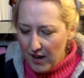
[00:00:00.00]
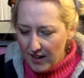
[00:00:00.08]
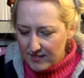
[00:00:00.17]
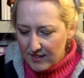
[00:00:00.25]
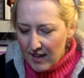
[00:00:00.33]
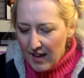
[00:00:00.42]

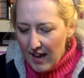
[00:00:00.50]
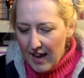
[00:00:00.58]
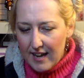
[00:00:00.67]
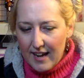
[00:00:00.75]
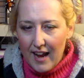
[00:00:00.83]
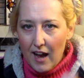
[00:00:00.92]
box,
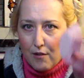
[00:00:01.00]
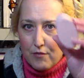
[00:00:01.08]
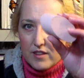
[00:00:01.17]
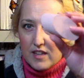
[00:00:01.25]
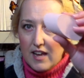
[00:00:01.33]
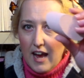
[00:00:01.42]
and I
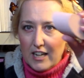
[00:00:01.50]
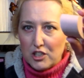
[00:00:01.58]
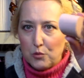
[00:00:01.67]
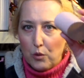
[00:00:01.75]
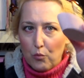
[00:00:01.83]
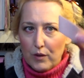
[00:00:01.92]
have the
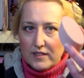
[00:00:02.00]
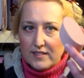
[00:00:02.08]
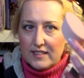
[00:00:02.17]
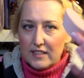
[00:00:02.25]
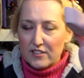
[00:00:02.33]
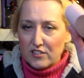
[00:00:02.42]
actual Real
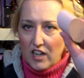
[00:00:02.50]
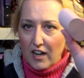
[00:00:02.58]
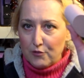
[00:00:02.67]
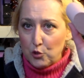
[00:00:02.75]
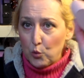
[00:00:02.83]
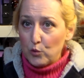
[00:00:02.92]
Deal
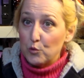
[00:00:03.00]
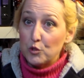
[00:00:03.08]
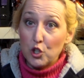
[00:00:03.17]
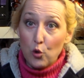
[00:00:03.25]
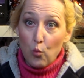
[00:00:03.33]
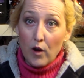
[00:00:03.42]
Sofft tools,
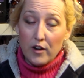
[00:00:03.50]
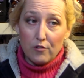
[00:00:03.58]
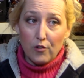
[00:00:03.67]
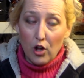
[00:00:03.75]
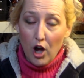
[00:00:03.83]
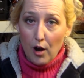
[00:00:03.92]
which are
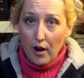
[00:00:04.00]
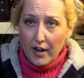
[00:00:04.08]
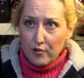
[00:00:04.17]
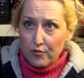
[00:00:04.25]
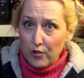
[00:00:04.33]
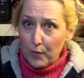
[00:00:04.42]
wonderful
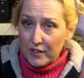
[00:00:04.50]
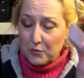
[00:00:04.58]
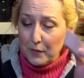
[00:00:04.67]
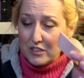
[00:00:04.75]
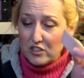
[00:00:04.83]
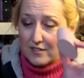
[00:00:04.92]
hydrophobic
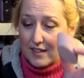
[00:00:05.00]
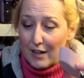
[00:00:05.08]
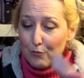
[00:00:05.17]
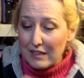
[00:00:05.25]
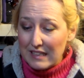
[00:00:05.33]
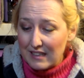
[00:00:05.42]
sponges, and
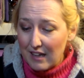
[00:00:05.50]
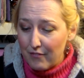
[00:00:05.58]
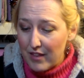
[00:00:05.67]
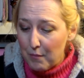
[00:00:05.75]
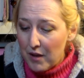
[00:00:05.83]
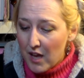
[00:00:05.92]
I really
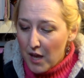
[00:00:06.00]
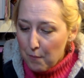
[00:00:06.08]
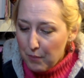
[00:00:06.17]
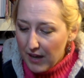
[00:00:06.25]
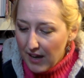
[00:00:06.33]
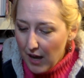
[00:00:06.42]
love them.
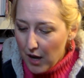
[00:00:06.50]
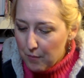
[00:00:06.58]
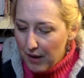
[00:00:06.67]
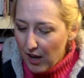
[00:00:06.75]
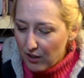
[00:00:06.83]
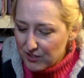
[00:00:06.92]
But
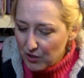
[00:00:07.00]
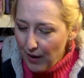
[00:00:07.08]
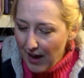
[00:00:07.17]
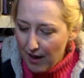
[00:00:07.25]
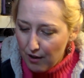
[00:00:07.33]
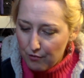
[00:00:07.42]
um, I also
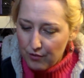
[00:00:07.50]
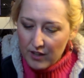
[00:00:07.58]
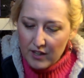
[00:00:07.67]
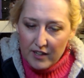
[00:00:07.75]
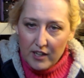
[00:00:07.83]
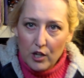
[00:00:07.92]
have,
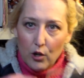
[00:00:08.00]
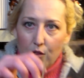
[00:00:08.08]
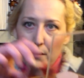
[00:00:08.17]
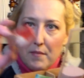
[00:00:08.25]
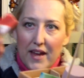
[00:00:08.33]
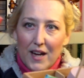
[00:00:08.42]
you
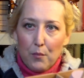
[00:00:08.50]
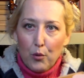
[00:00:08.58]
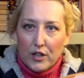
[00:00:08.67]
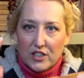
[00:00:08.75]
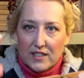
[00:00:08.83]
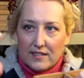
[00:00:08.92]
know, the makeup
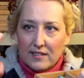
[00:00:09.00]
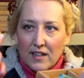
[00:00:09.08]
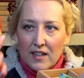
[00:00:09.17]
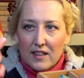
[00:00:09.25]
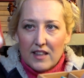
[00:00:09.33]
wedges,